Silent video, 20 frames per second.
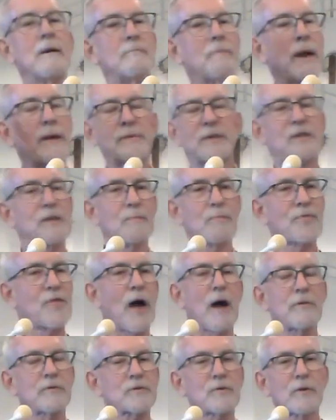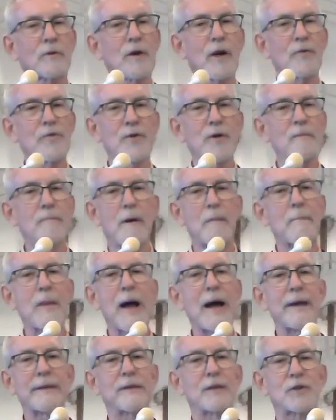Maybe some thoughts will go through my
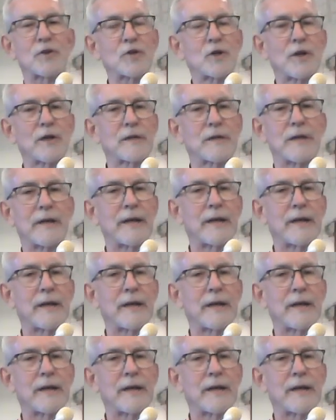mind that shouldn't.